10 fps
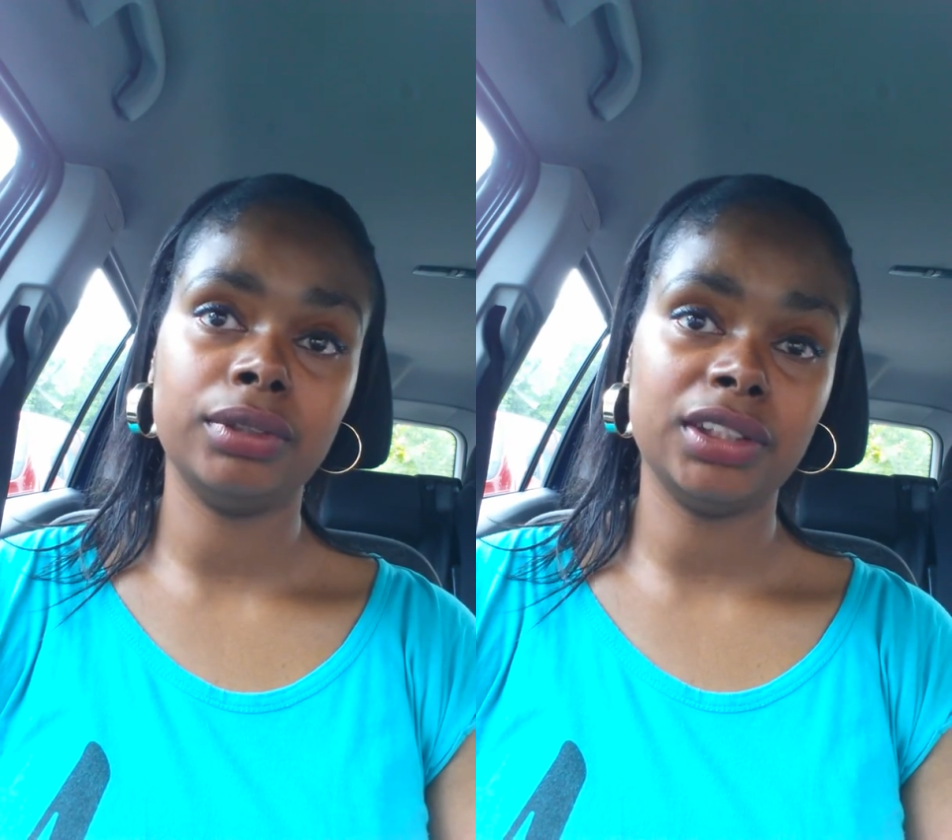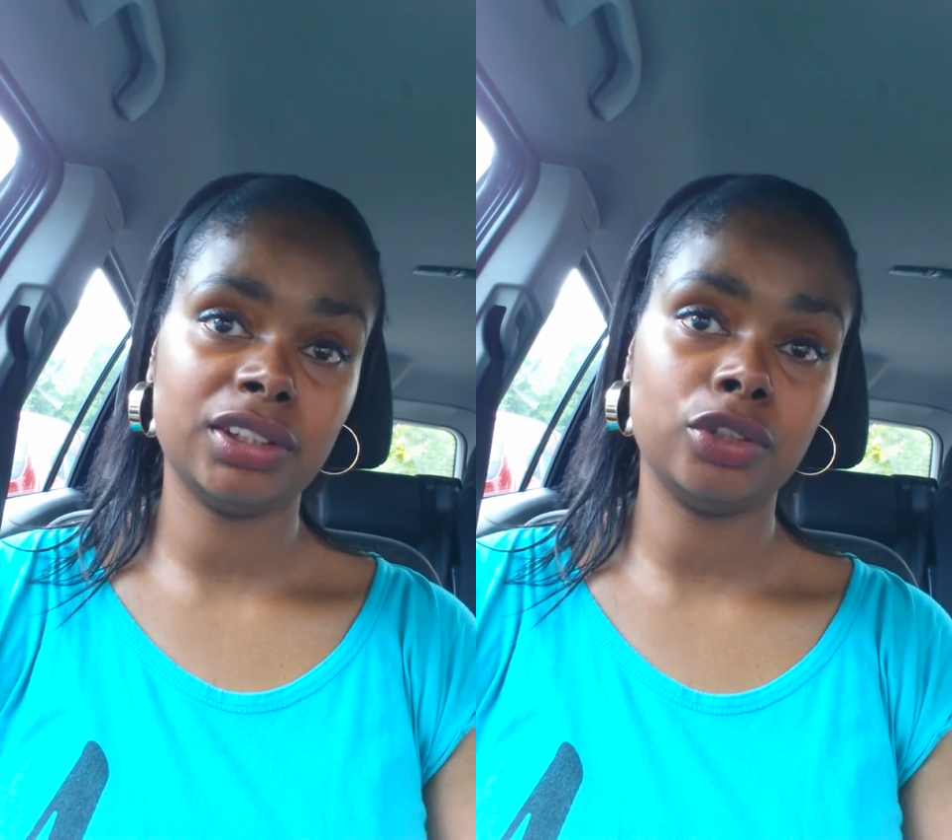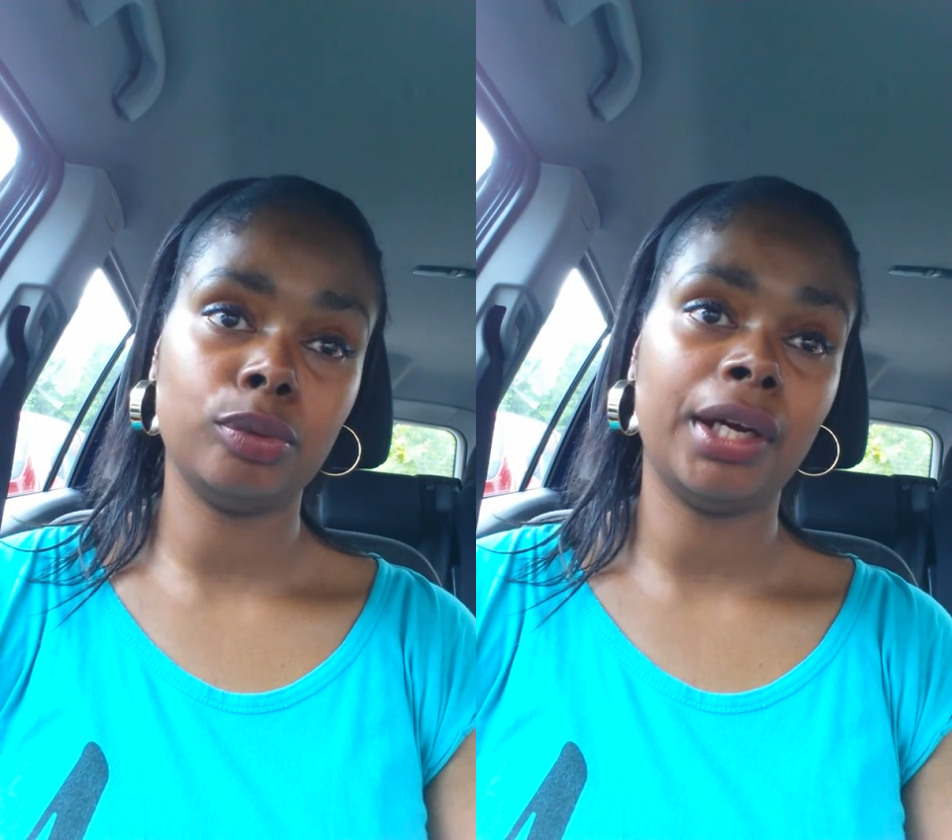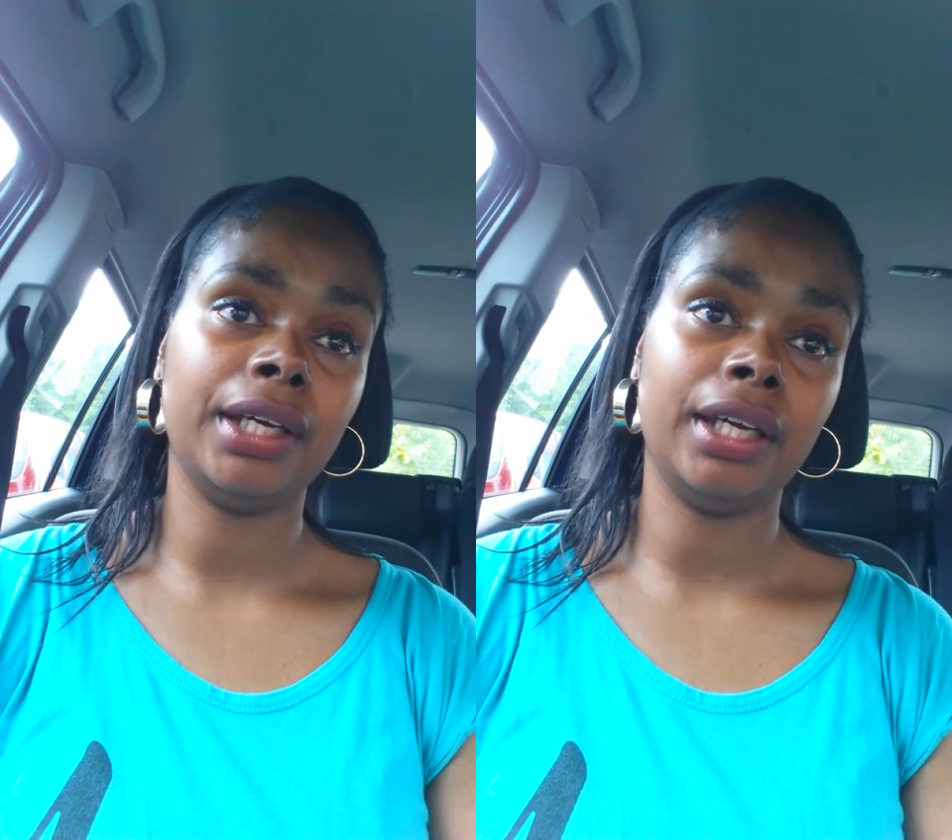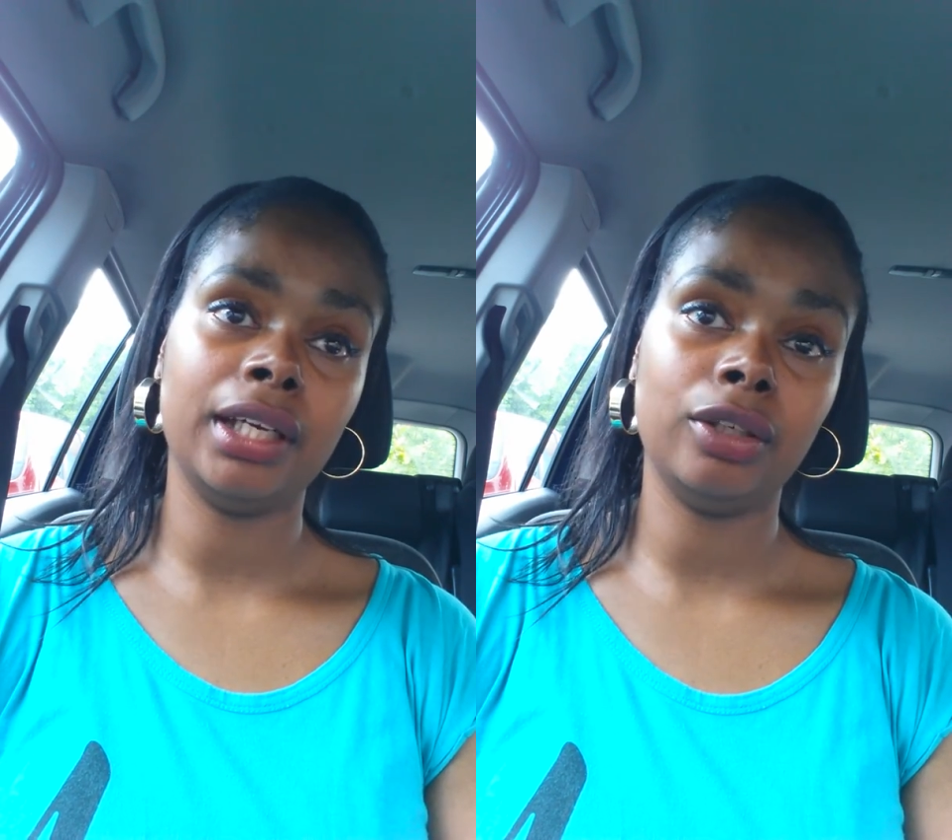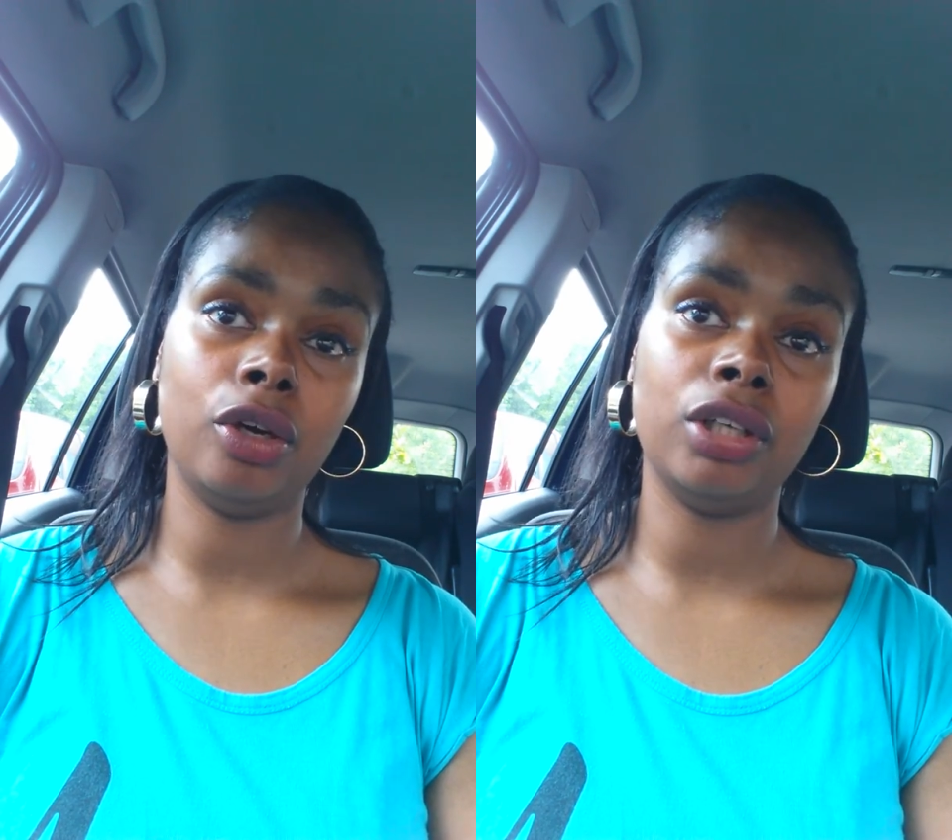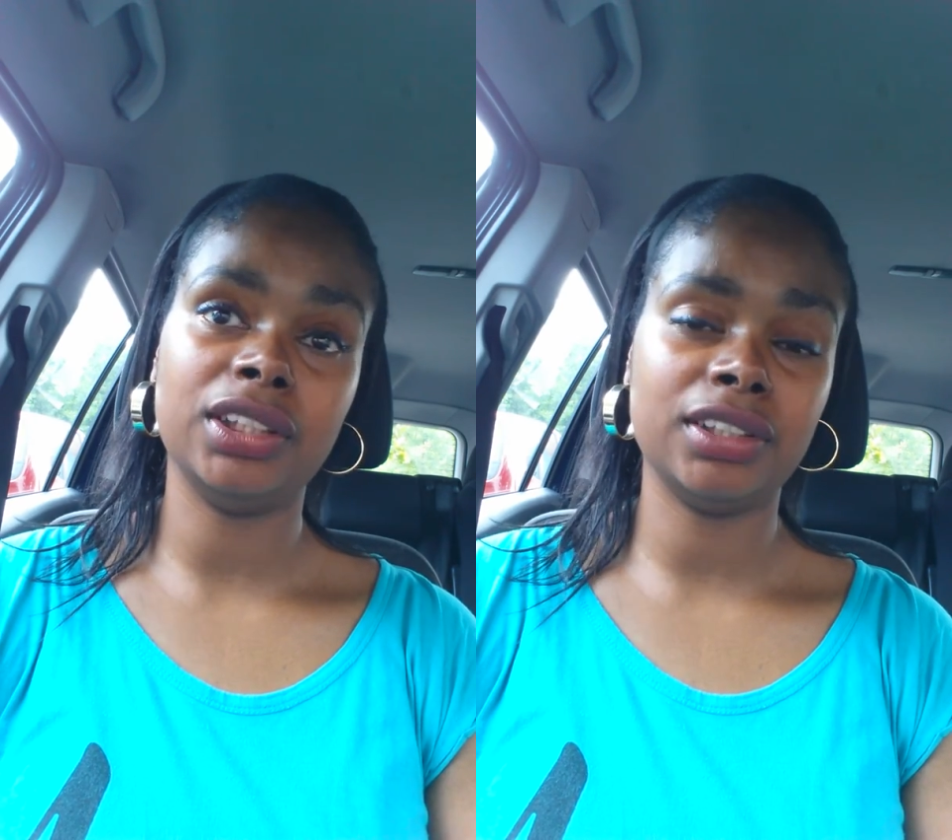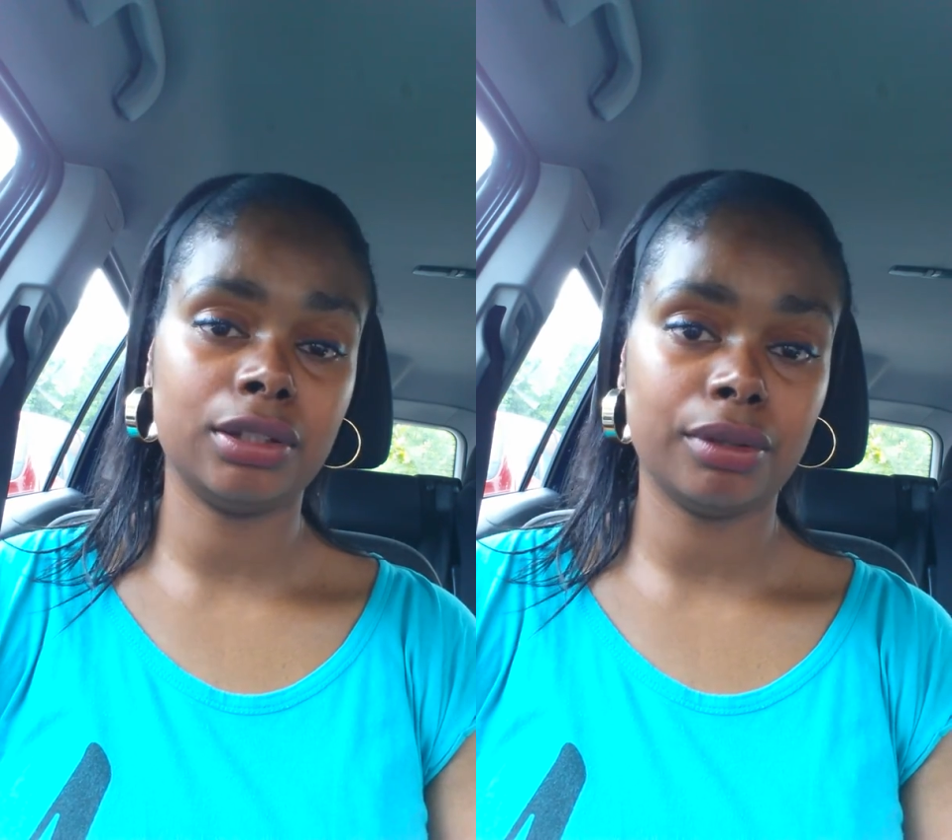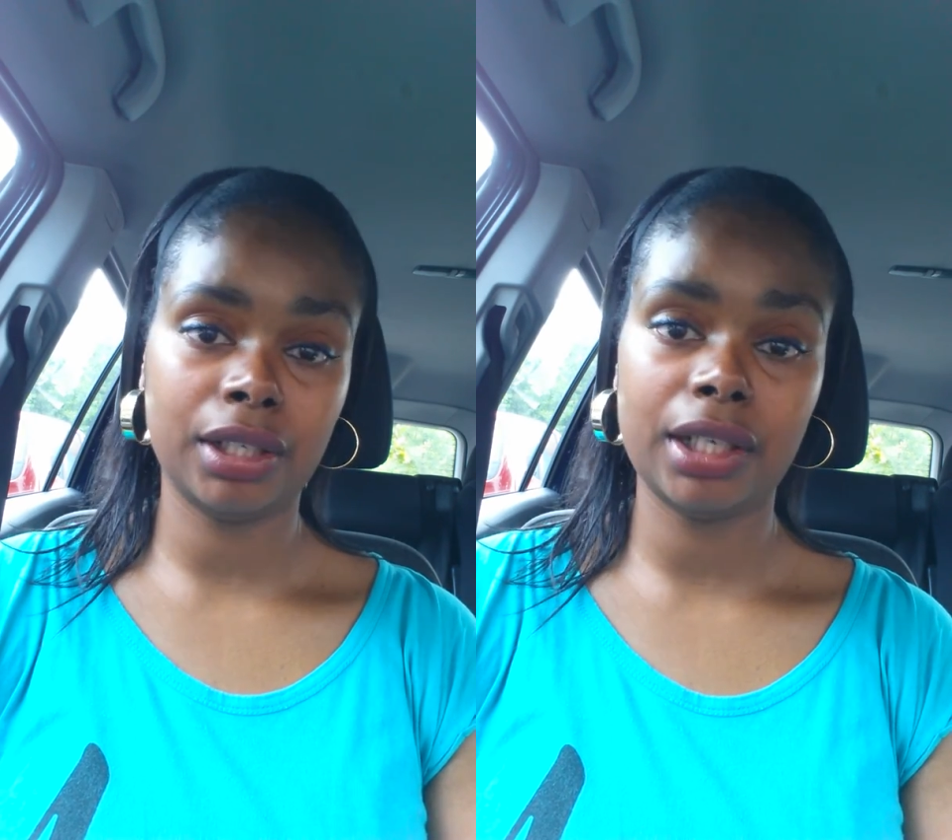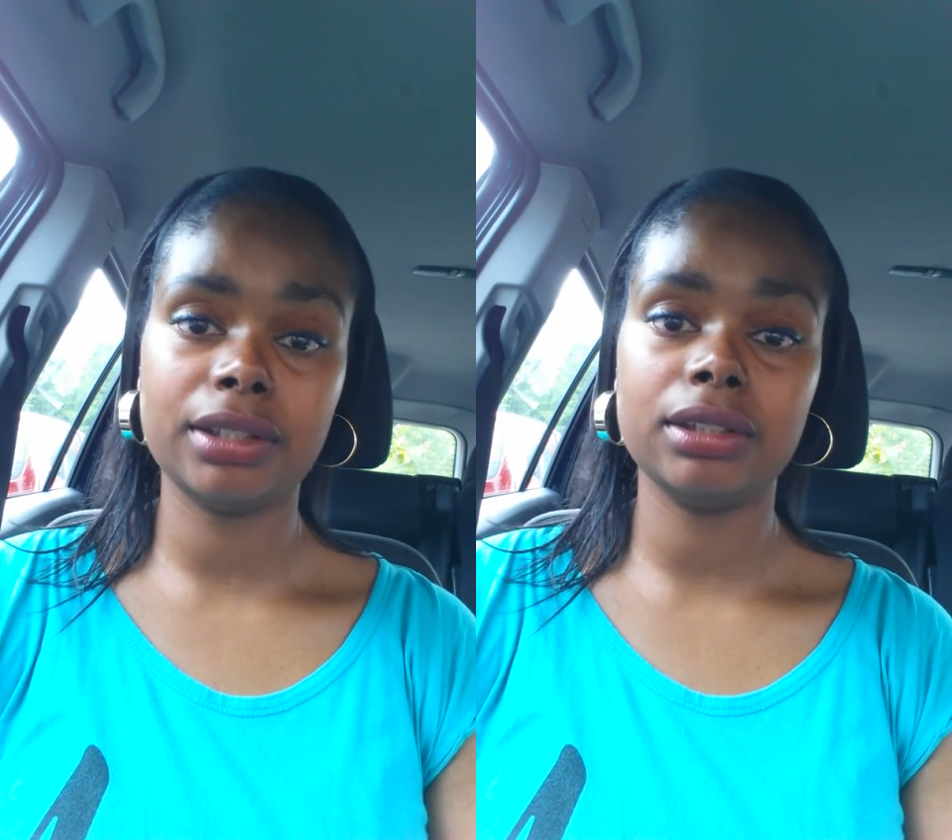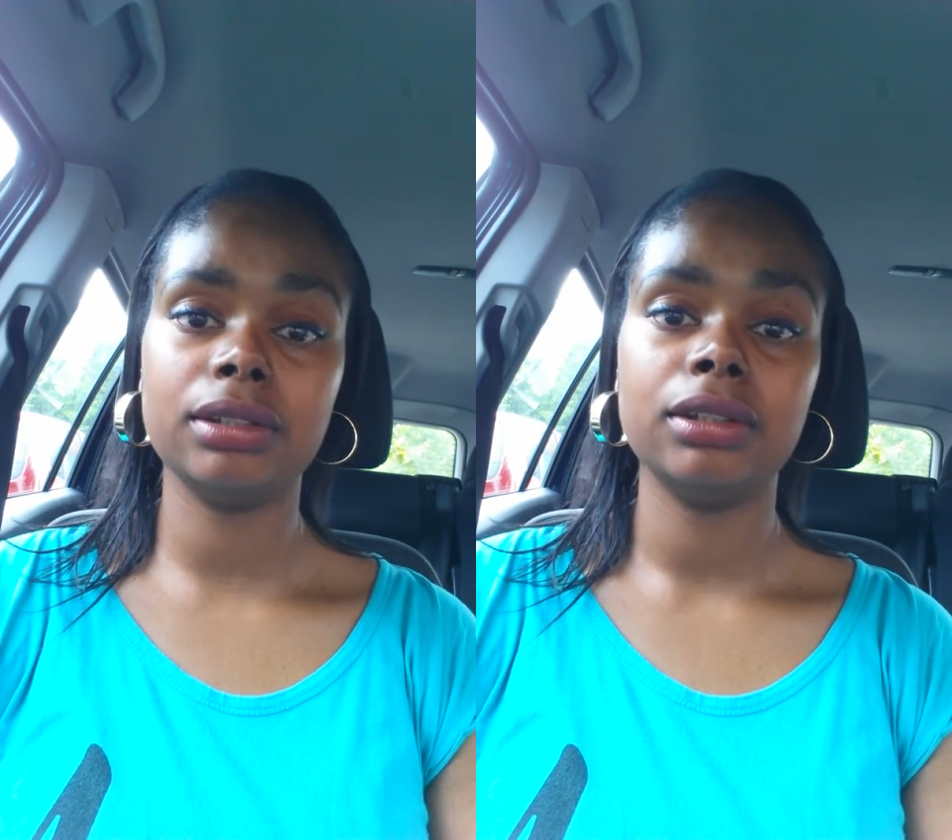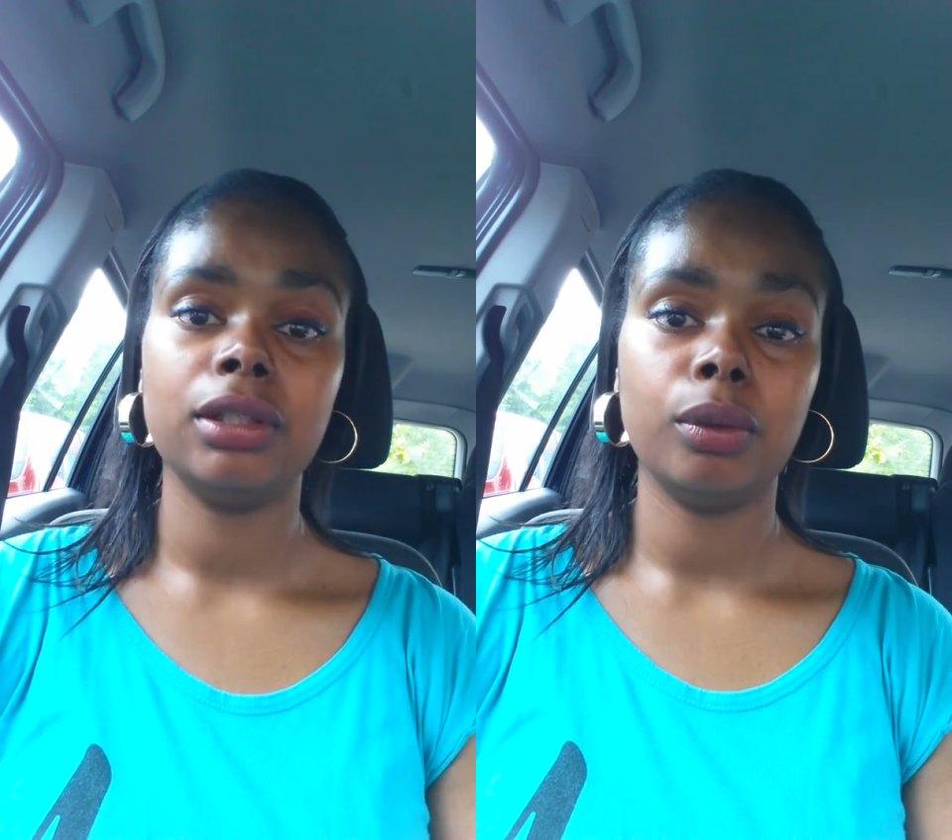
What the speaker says: This is why, again, God is a creator.